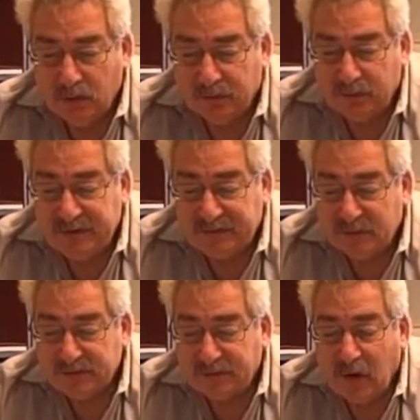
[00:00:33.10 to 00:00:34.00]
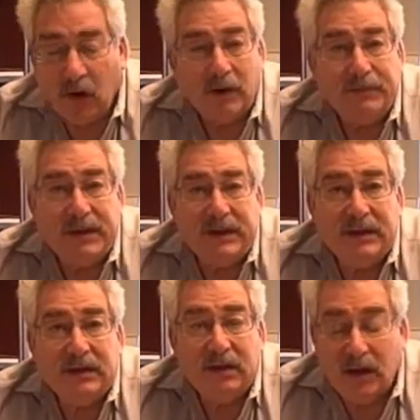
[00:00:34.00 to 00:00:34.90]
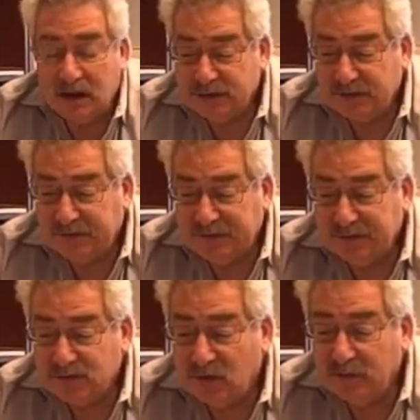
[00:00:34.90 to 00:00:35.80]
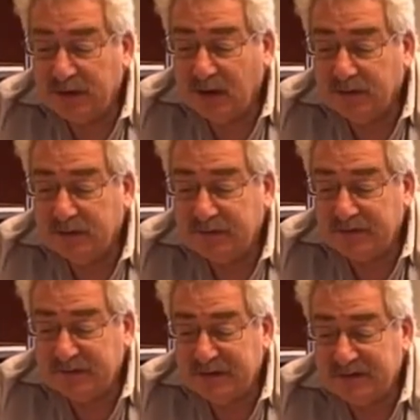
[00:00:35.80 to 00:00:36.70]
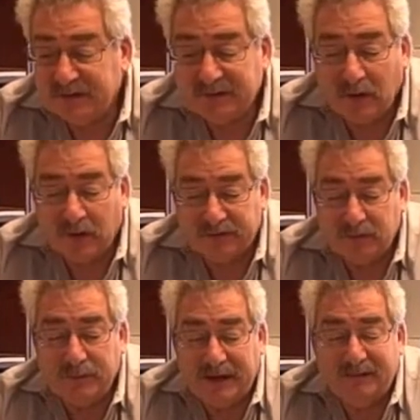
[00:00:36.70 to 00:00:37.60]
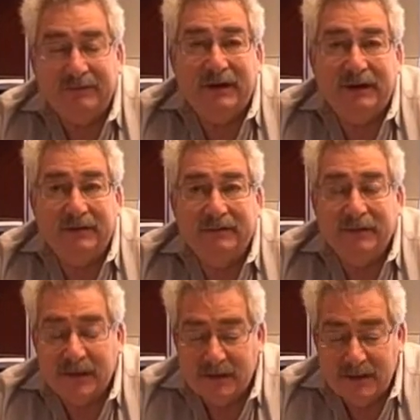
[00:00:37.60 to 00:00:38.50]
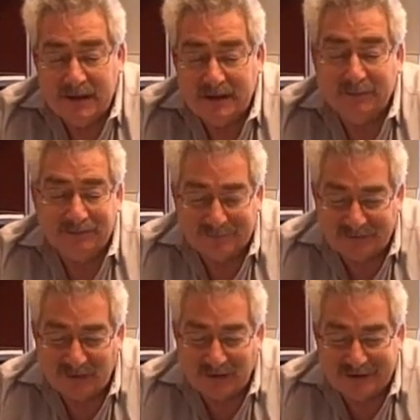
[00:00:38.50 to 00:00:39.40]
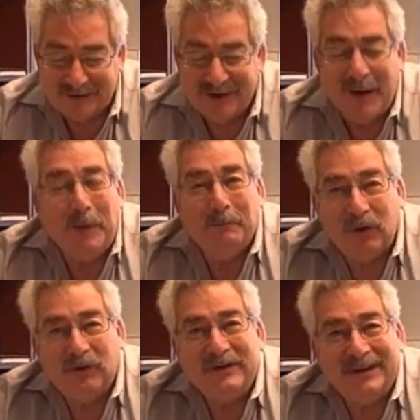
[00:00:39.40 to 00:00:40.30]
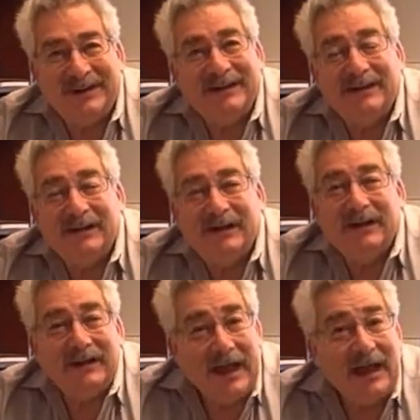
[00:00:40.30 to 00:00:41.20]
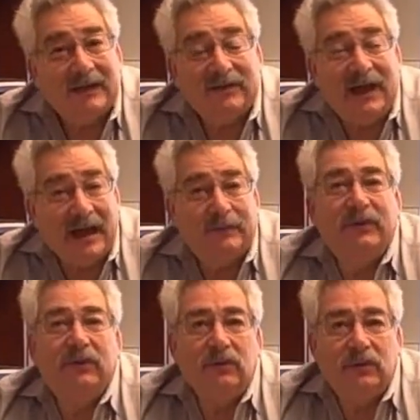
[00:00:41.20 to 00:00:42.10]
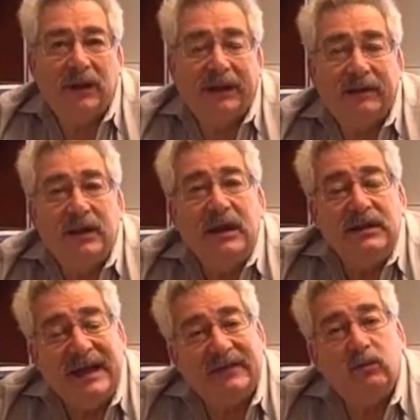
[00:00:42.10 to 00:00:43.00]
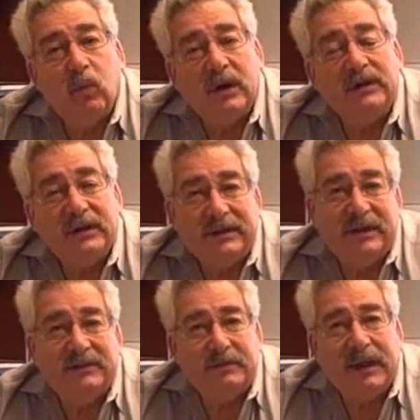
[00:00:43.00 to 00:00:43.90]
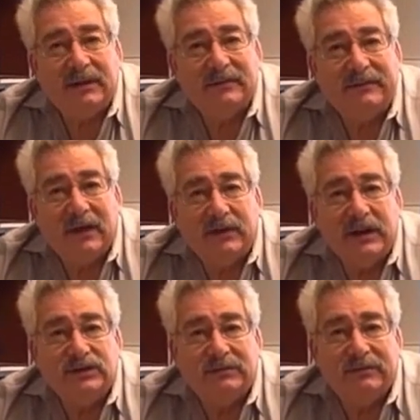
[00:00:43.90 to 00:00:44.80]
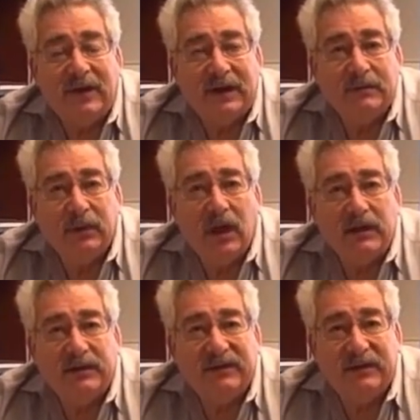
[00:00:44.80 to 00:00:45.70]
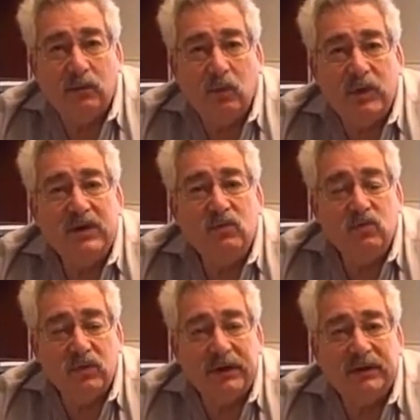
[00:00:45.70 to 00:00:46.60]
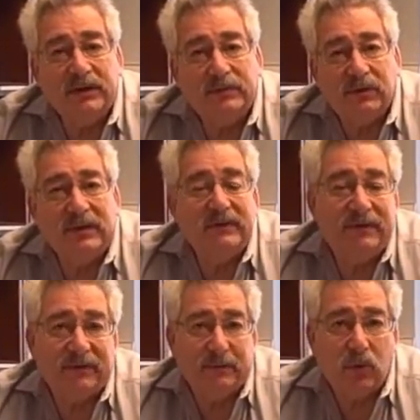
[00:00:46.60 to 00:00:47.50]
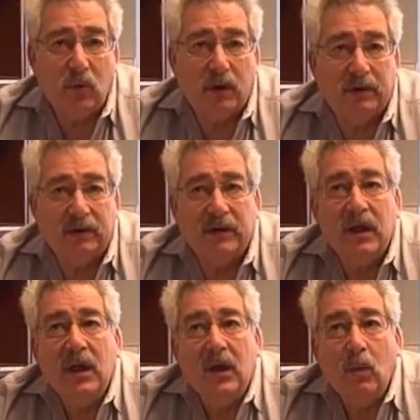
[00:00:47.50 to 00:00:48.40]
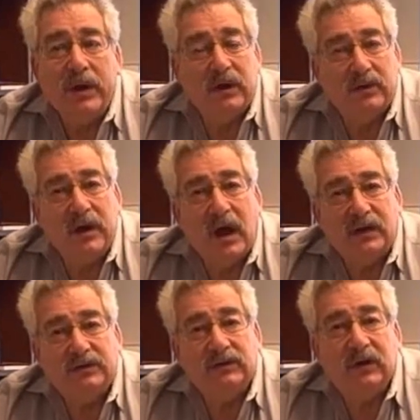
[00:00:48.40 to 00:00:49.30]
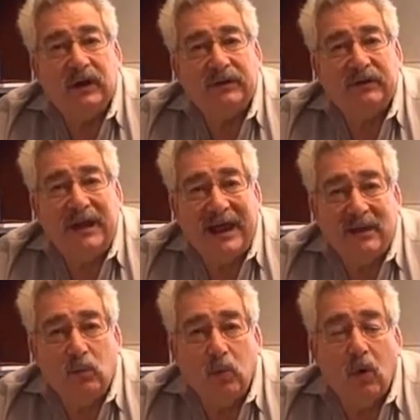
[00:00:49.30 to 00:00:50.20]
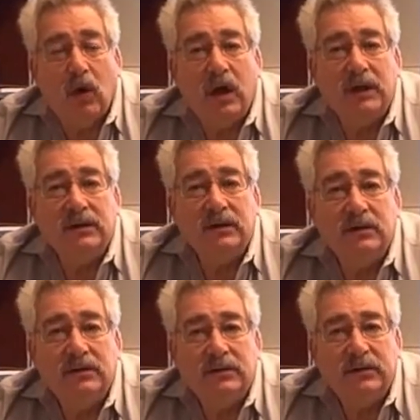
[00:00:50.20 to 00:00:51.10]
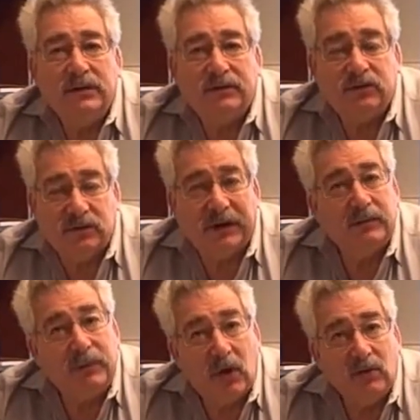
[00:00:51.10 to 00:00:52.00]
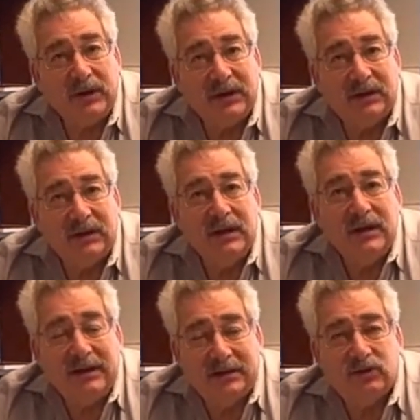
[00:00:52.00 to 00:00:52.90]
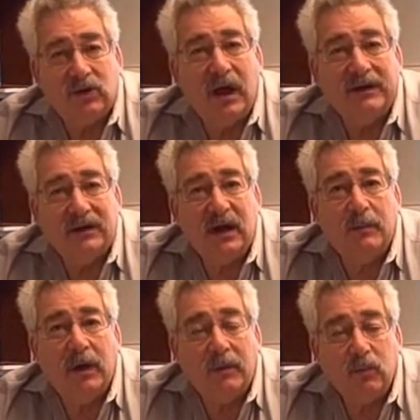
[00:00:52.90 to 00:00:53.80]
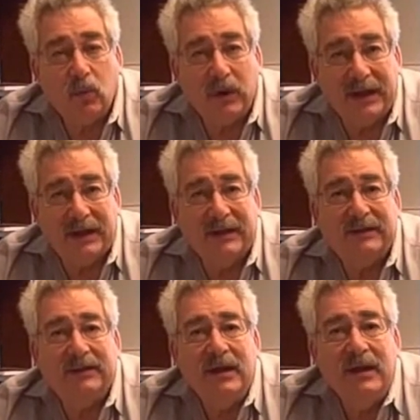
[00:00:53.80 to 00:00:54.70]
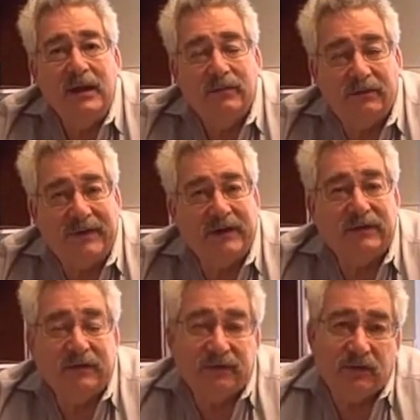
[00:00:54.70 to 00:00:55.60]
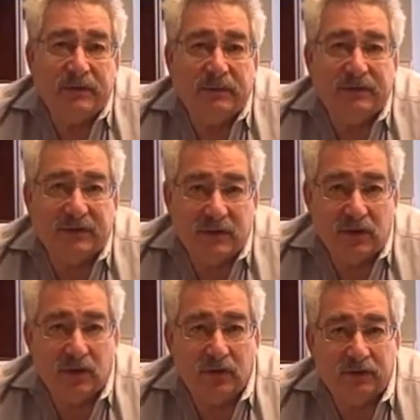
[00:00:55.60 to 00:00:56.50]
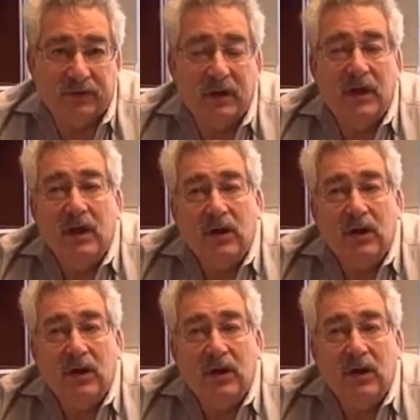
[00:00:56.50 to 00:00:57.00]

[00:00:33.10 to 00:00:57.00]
Will the research for R P, Usher syndrome, and other diseases also benefit him? Sorry. Burndy, yes, absolutely. That's one of the things about the Foundation Fighting Blindness that we really believe is important. We are not just a one-trick pony in trying to come up with preventions, treatments, and cures.